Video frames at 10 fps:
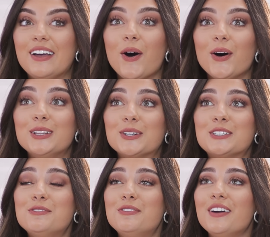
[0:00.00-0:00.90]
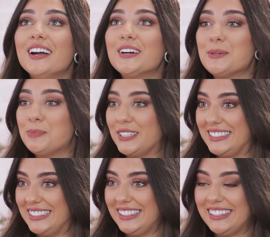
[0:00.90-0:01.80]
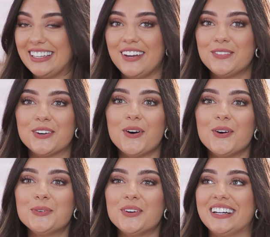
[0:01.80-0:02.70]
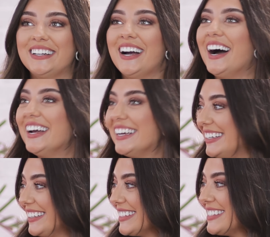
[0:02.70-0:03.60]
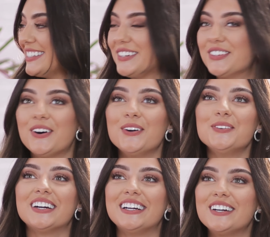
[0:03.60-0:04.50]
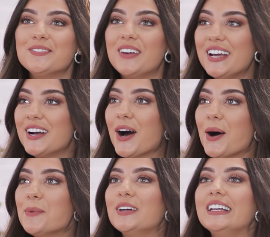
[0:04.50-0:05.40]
They all looked very pretty. They were all wearing high heels. They were all wearing makeup.